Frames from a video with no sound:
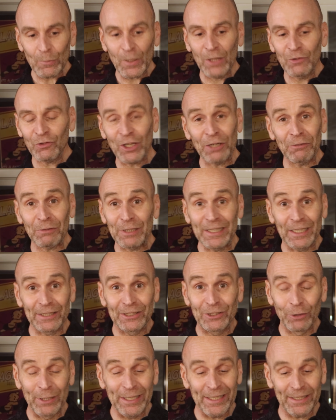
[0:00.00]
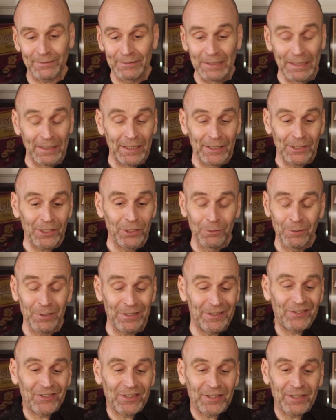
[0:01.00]
Certainly a great, you know
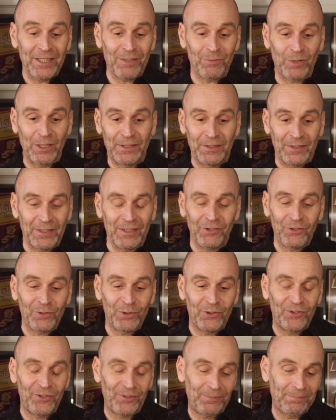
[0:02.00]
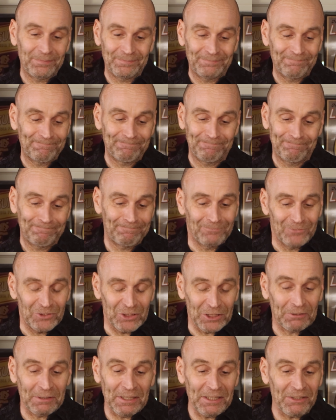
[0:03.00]
what, it's a great one. It's
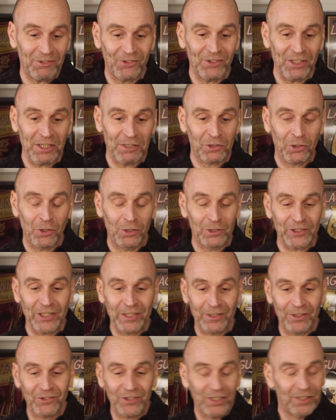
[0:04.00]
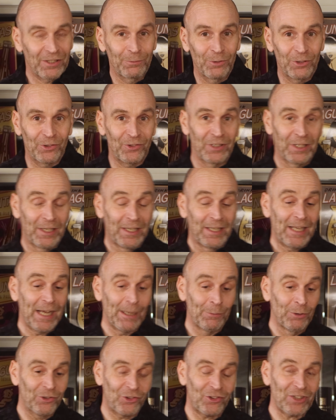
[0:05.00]
a great dessert cocktail. I certainly
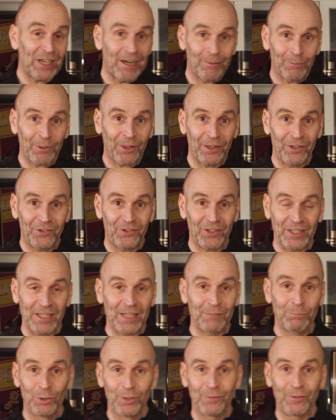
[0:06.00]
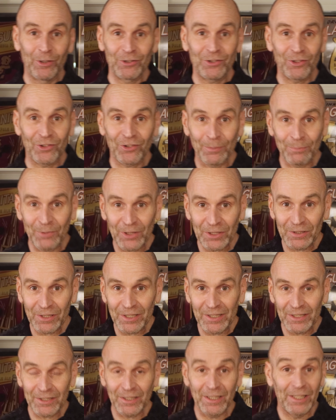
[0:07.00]
wouldn't start with this and then move on to something
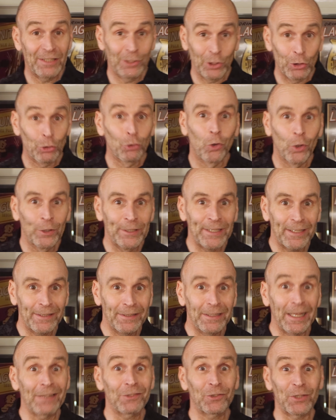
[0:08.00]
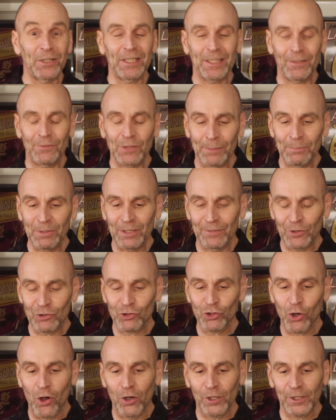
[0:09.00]
like a Negroni. That's going to give you a bit of a
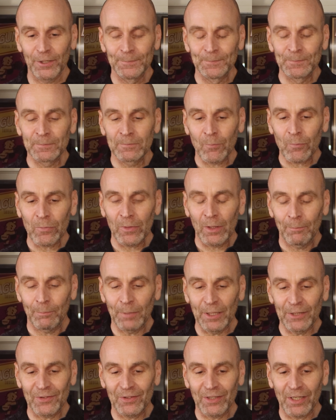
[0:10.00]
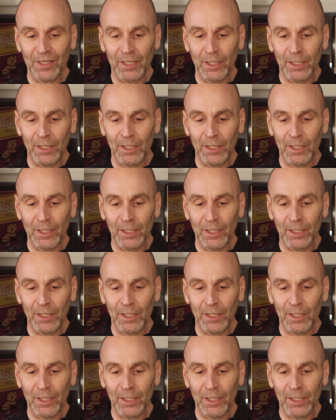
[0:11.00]
shock. But,